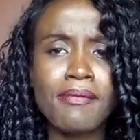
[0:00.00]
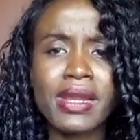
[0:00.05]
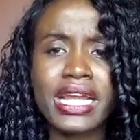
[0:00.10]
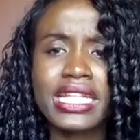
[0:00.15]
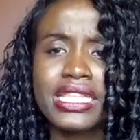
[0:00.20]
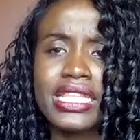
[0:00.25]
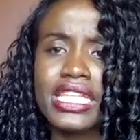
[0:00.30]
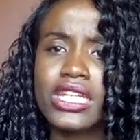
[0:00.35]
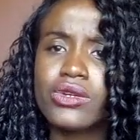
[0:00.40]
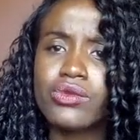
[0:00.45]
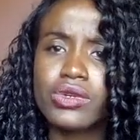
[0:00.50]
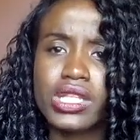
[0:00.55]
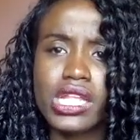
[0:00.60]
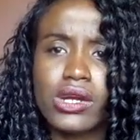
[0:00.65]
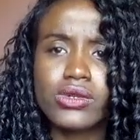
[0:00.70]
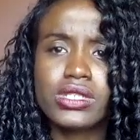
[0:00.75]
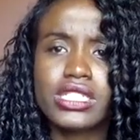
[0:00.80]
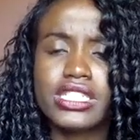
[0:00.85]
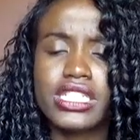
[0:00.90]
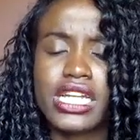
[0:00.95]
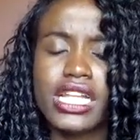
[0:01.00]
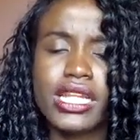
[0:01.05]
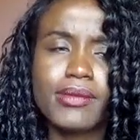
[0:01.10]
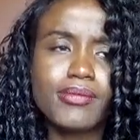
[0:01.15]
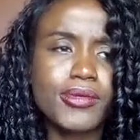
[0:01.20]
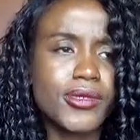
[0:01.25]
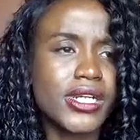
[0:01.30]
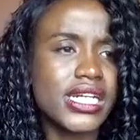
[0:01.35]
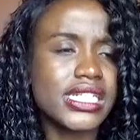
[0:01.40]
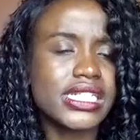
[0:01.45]
my thing without gel,
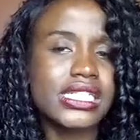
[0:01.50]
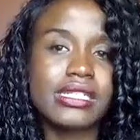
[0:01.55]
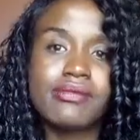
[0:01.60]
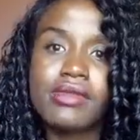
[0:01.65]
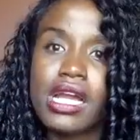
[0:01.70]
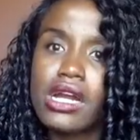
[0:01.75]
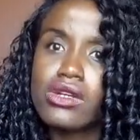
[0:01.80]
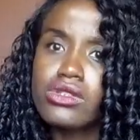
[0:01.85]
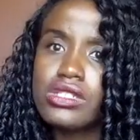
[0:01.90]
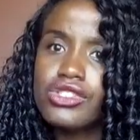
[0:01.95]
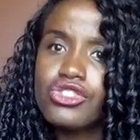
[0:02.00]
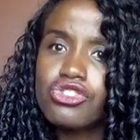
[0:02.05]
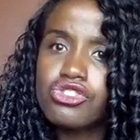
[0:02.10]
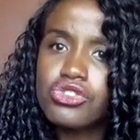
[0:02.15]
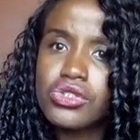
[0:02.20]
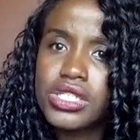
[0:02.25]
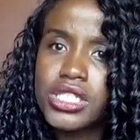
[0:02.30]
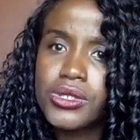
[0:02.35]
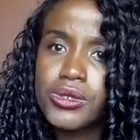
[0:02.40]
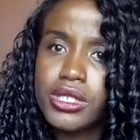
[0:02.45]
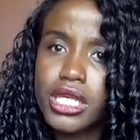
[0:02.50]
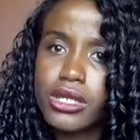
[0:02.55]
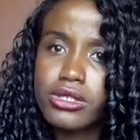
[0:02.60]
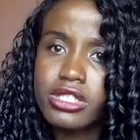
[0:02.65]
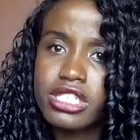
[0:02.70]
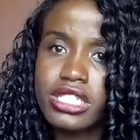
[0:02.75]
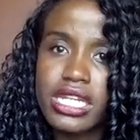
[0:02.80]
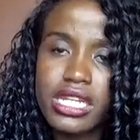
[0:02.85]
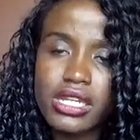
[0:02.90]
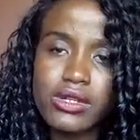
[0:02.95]
and people were asking me, how did you do it
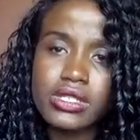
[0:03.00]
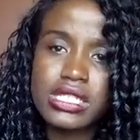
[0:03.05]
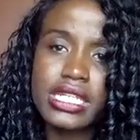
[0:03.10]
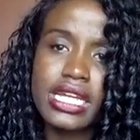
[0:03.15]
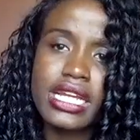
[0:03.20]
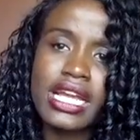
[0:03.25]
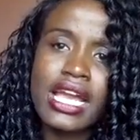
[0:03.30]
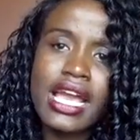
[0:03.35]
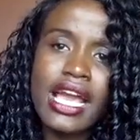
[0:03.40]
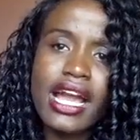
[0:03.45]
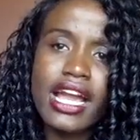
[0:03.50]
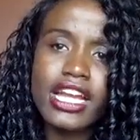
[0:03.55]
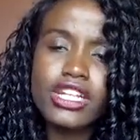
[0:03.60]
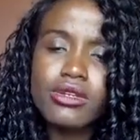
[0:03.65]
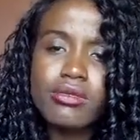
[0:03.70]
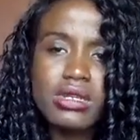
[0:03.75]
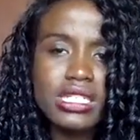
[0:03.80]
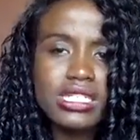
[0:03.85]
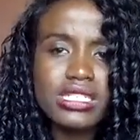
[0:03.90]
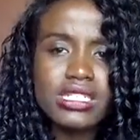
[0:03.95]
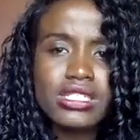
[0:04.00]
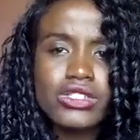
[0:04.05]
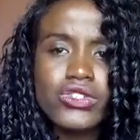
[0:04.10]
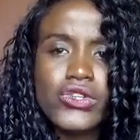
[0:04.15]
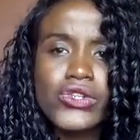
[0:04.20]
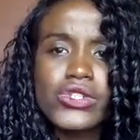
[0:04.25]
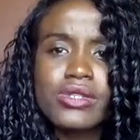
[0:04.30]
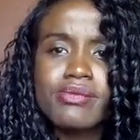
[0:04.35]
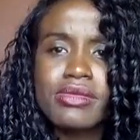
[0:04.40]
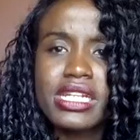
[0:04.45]
without gel? I was like, I normally
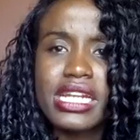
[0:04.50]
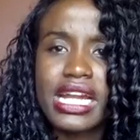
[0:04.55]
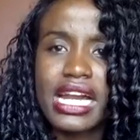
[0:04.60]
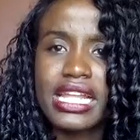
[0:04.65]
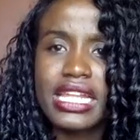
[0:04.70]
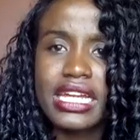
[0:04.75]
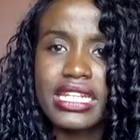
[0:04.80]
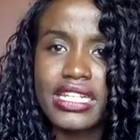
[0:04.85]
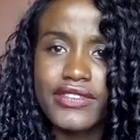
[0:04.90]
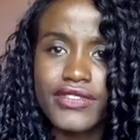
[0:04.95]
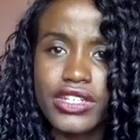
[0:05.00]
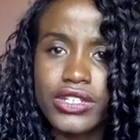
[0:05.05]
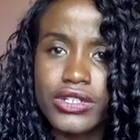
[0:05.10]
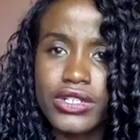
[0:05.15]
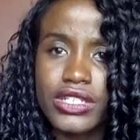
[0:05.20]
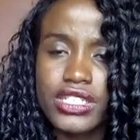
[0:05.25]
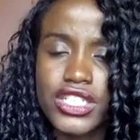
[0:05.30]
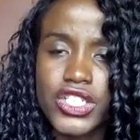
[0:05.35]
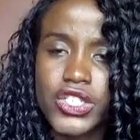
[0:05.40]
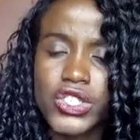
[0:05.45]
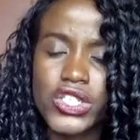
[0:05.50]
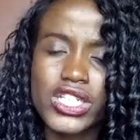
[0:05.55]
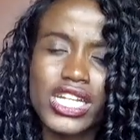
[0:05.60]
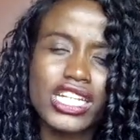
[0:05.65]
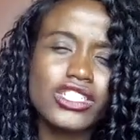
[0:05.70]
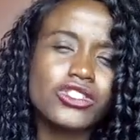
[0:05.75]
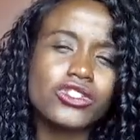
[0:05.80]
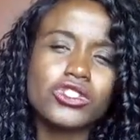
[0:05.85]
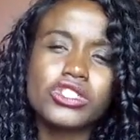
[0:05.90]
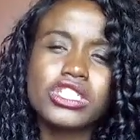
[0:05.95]
just use my color leave-in
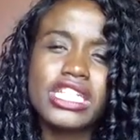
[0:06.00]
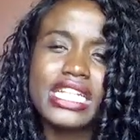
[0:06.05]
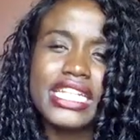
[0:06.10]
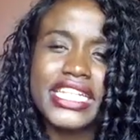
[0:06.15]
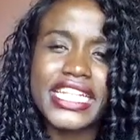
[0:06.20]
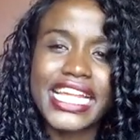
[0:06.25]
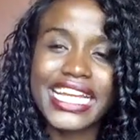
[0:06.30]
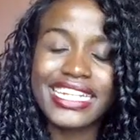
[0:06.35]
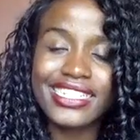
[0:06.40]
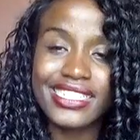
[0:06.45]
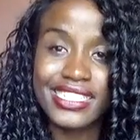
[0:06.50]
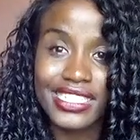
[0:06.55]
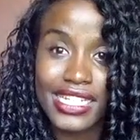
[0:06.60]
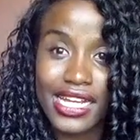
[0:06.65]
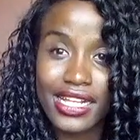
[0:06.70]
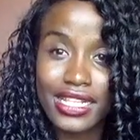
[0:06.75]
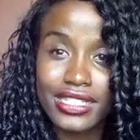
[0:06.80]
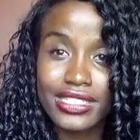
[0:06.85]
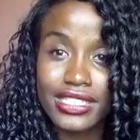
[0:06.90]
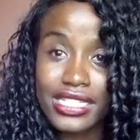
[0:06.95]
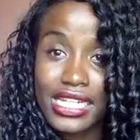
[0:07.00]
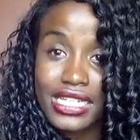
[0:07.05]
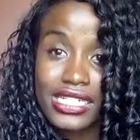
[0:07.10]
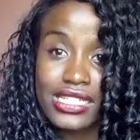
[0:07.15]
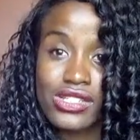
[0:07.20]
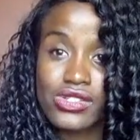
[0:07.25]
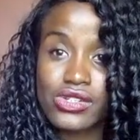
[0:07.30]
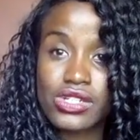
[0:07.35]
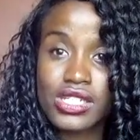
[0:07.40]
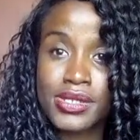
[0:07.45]
conditioner. I don't really like gel. Gel
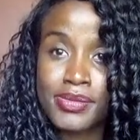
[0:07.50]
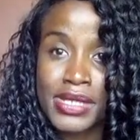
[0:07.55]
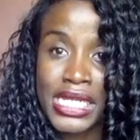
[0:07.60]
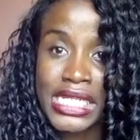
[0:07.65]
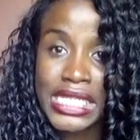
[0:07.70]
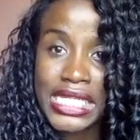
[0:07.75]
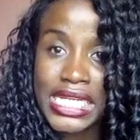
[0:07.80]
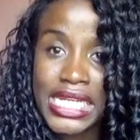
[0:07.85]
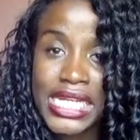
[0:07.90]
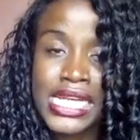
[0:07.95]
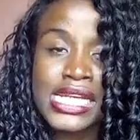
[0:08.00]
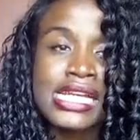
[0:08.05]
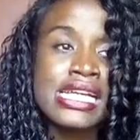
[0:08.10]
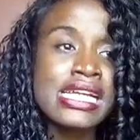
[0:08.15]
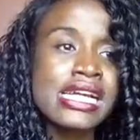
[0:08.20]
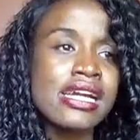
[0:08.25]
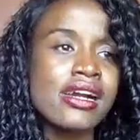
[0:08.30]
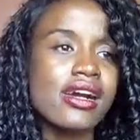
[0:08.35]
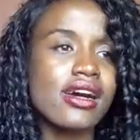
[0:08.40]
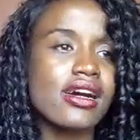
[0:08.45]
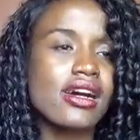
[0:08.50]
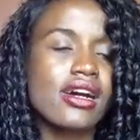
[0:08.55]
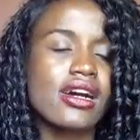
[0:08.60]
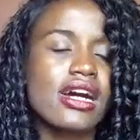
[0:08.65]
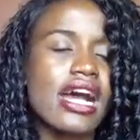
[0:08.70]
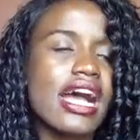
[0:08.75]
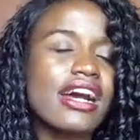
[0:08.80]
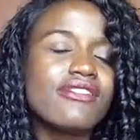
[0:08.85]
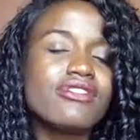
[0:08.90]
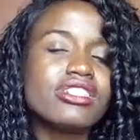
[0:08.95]
is not my thing.
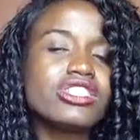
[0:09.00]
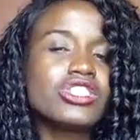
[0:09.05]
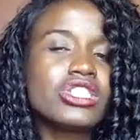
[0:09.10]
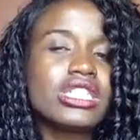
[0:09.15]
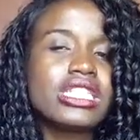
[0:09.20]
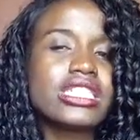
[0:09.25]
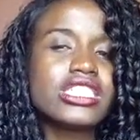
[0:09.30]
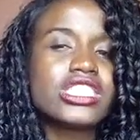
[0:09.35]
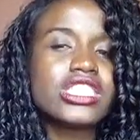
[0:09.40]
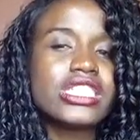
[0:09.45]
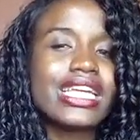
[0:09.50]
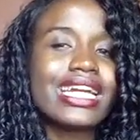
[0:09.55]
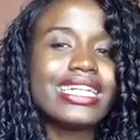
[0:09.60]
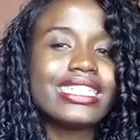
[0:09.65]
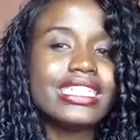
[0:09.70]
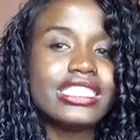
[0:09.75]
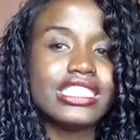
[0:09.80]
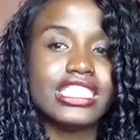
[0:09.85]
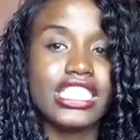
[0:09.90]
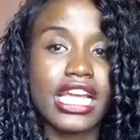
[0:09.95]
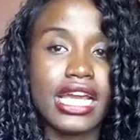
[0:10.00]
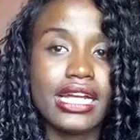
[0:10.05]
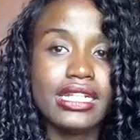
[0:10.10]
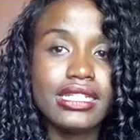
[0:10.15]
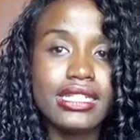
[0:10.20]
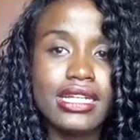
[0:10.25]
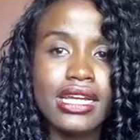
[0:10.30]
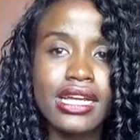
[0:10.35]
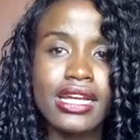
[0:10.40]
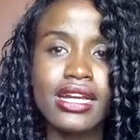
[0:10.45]
I haven't really tried
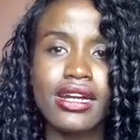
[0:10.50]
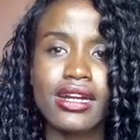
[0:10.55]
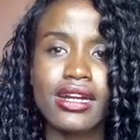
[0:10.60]
gel,